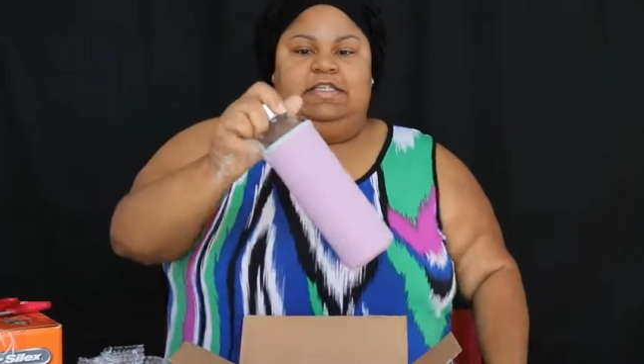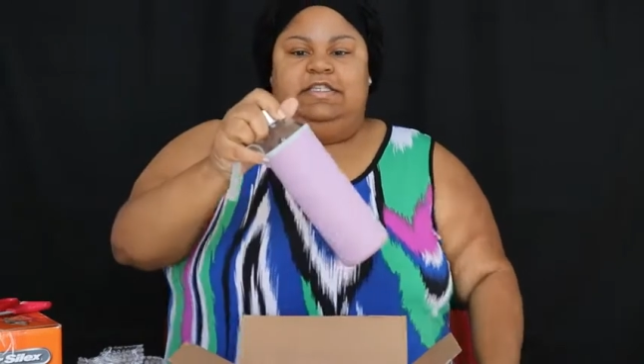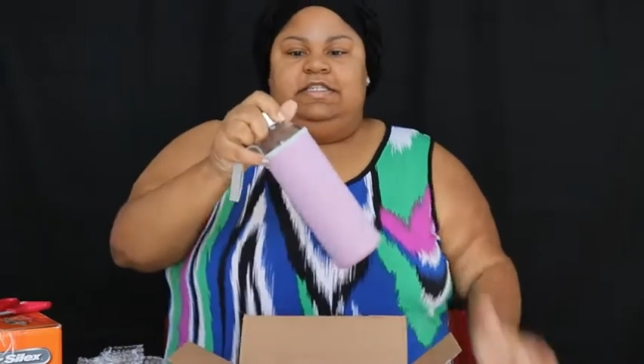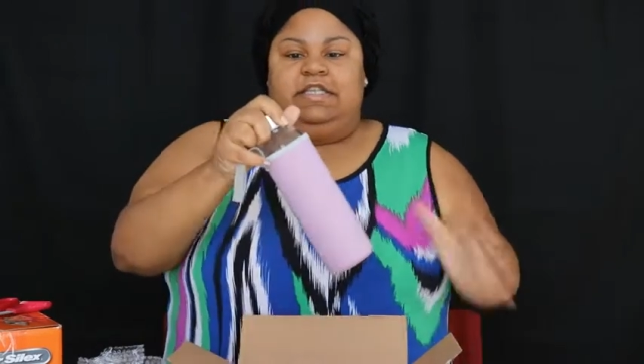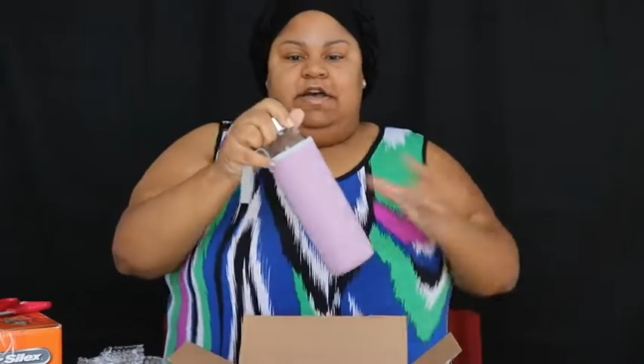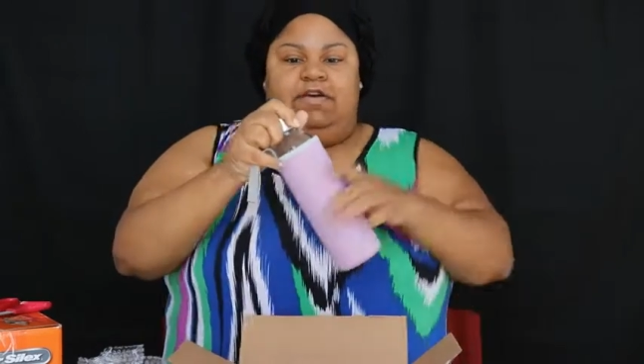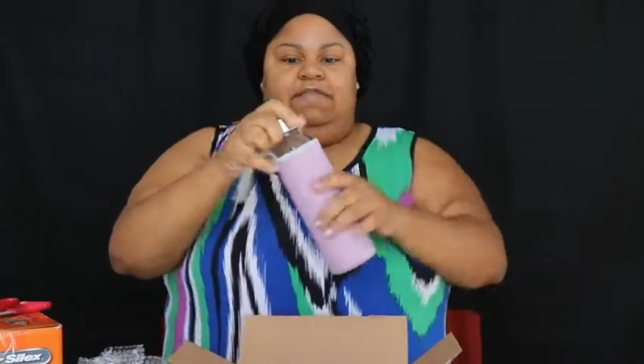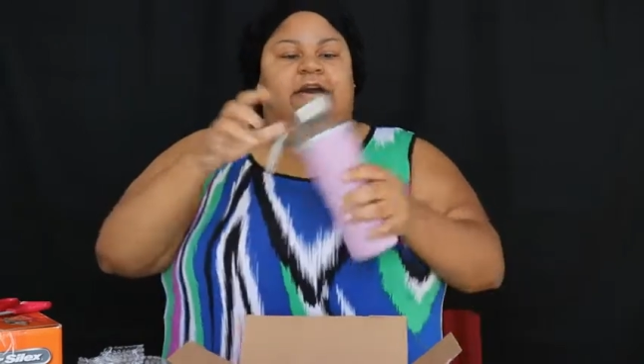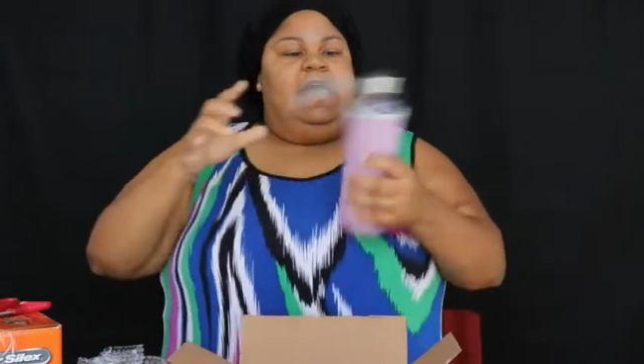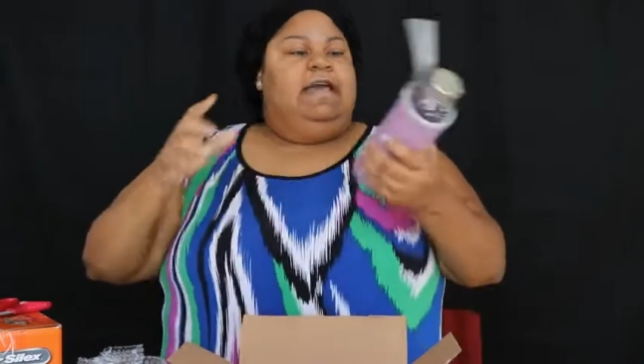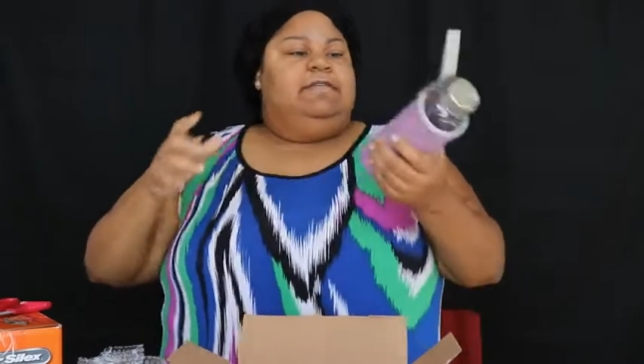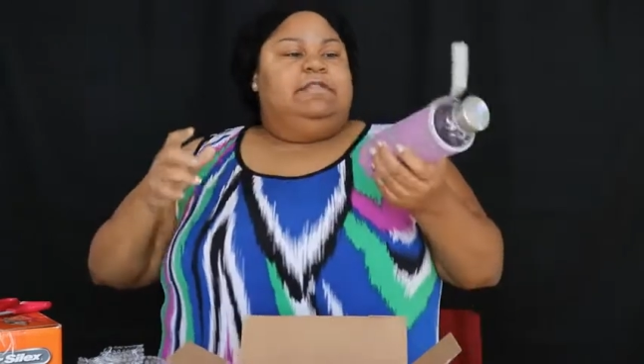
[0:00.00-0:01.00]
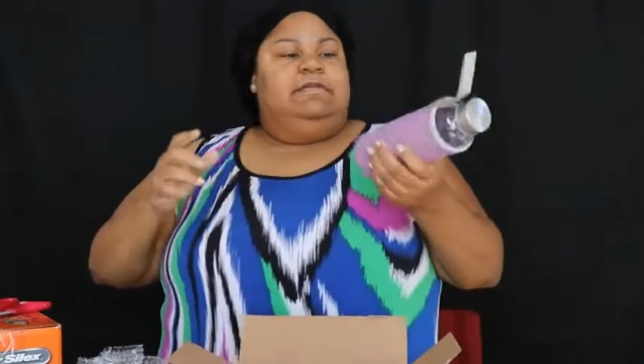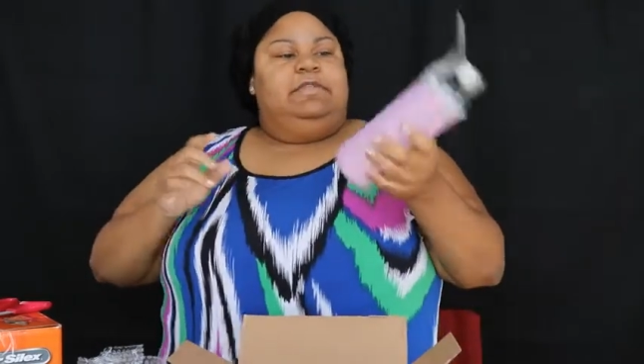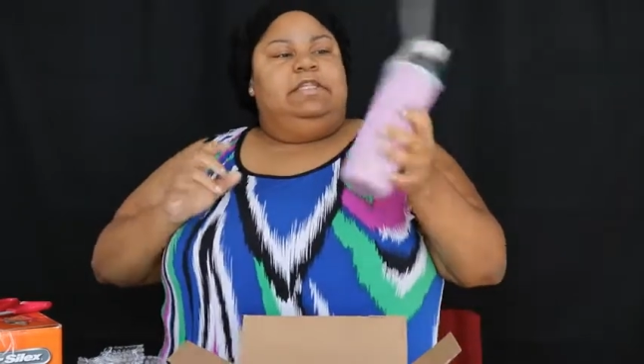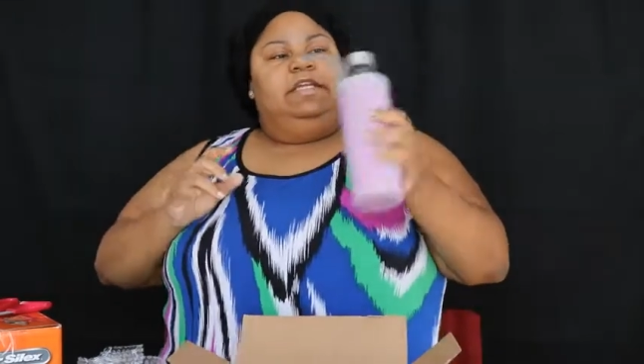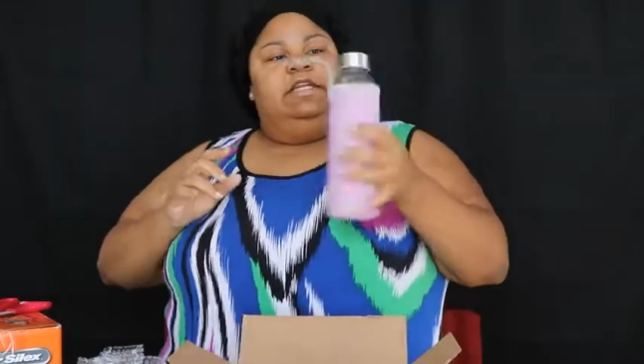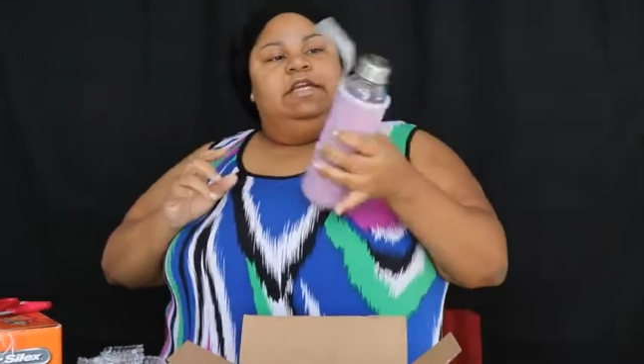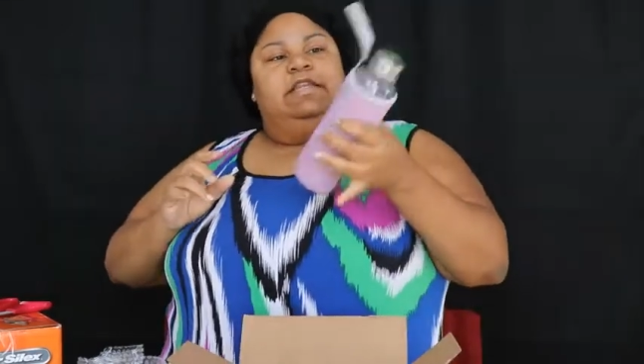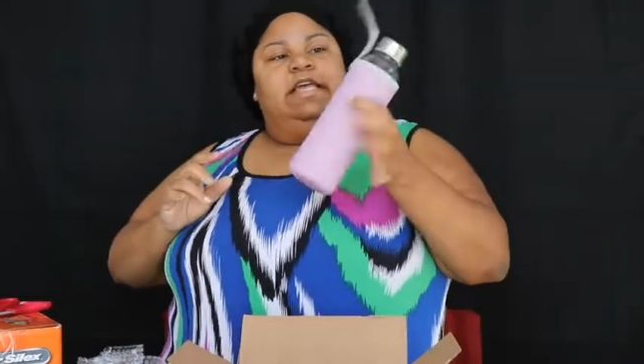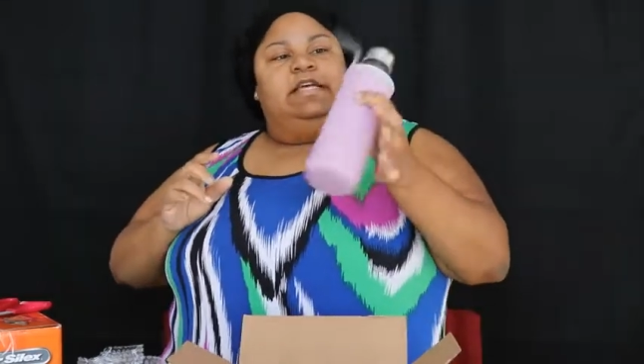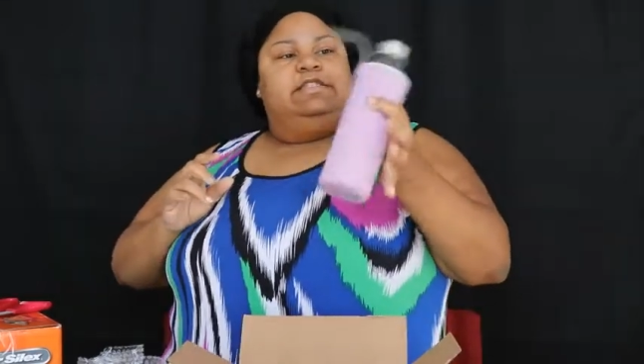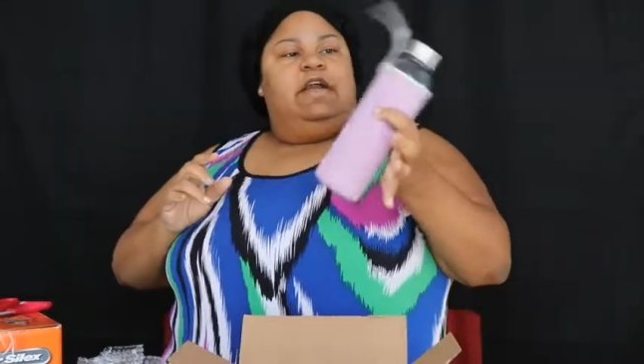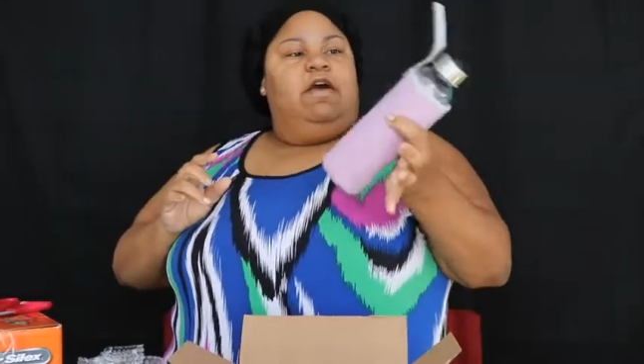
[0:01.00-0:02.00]
So if I have something in here
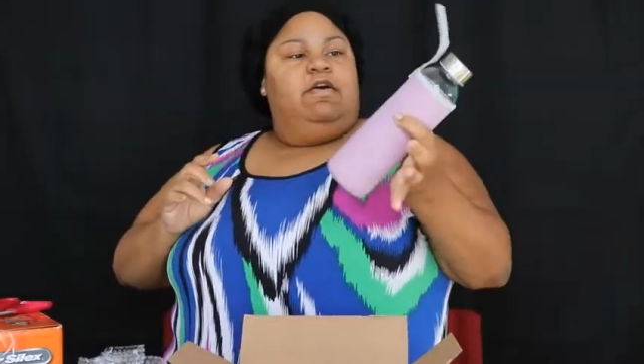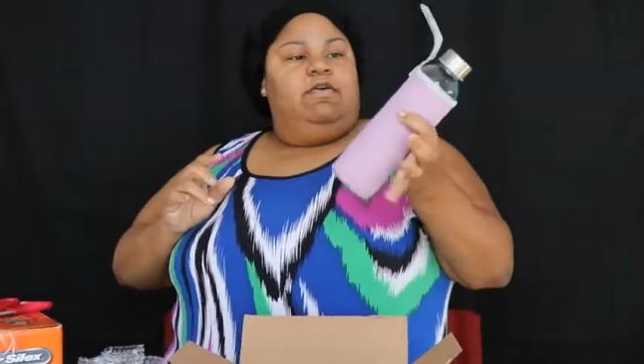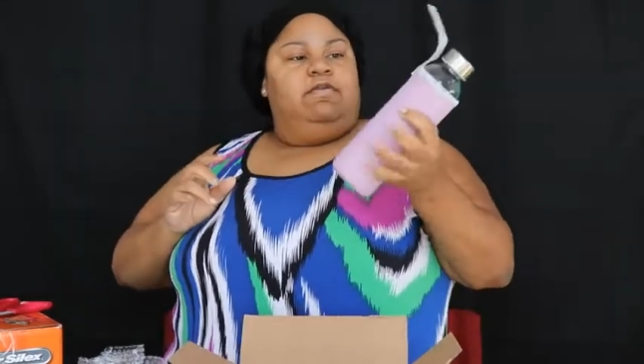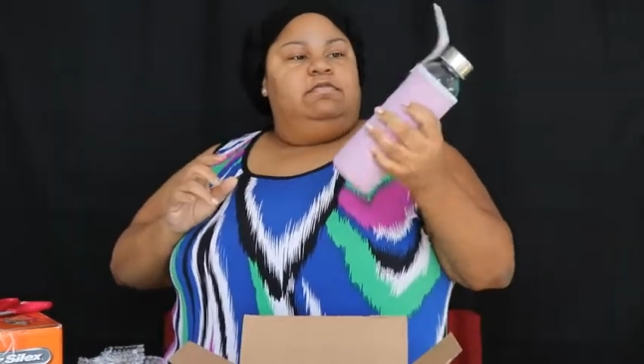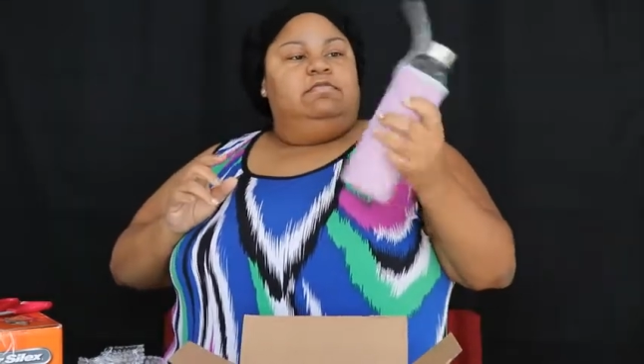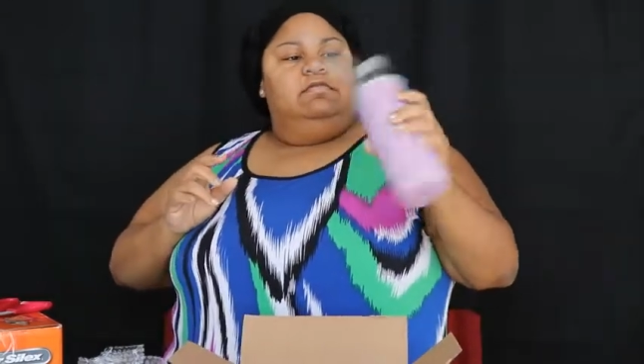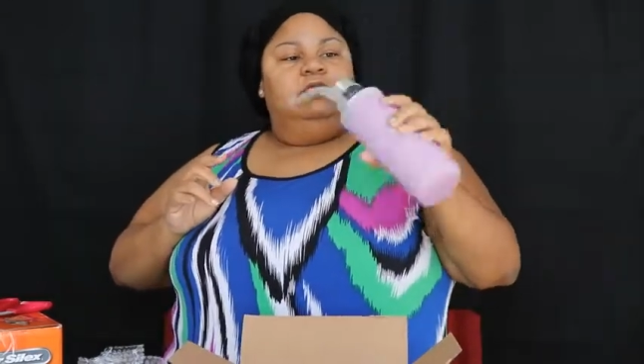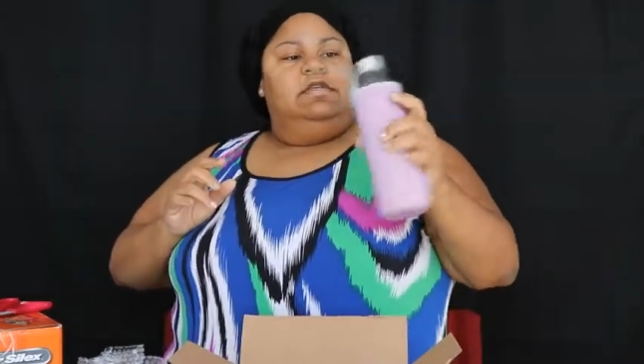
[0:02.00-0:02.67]
that's cold